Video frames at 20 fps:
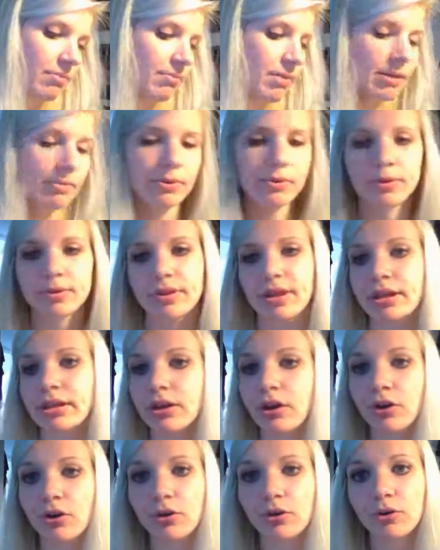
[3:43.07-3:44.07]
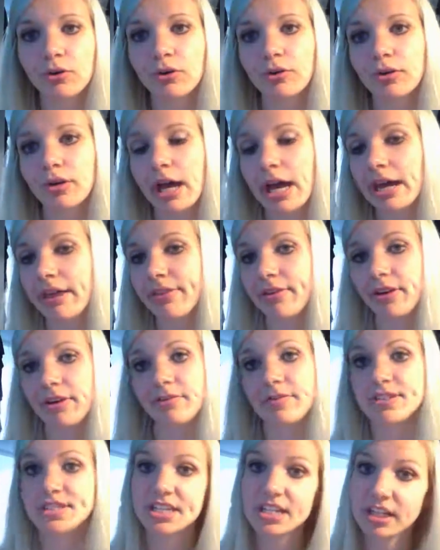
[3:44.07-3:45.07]
maybe what they know either
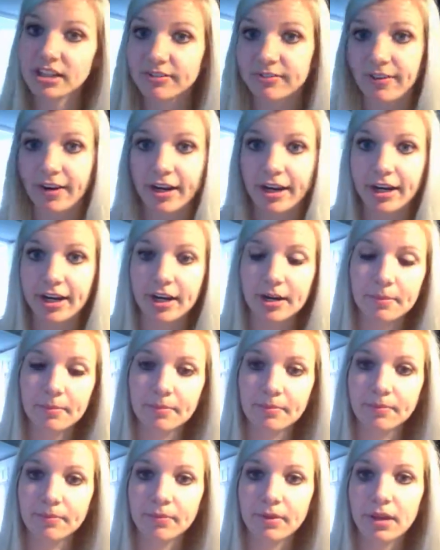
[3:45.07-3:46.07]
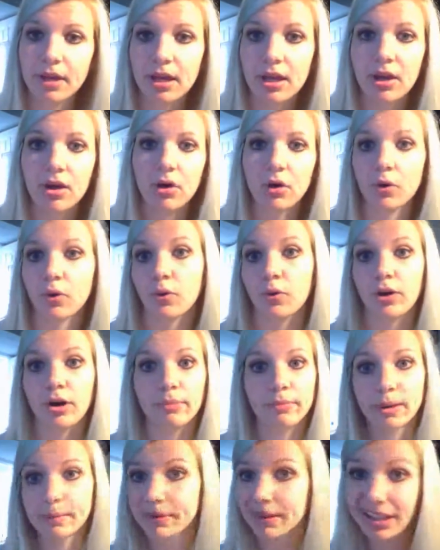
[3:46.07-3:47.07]
visiting a farm or
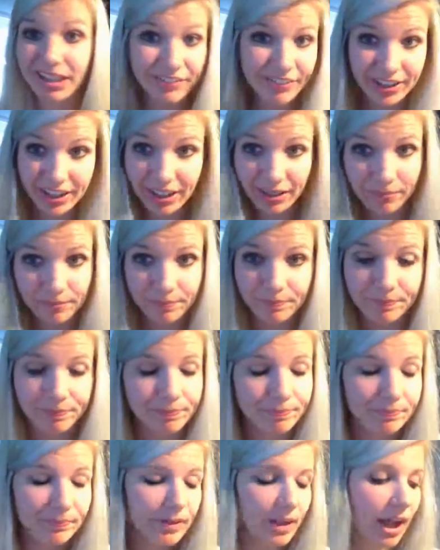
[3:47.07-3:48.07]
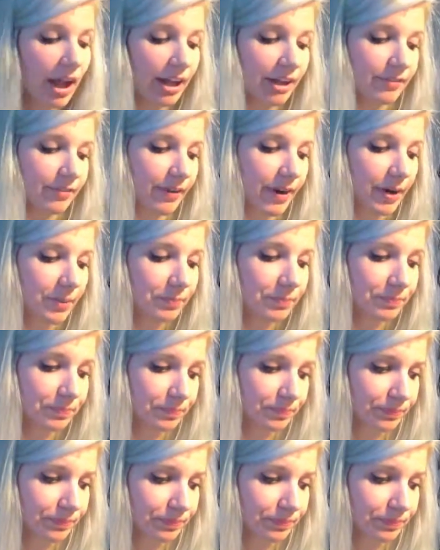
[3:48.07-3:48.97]
maybe living on a farm,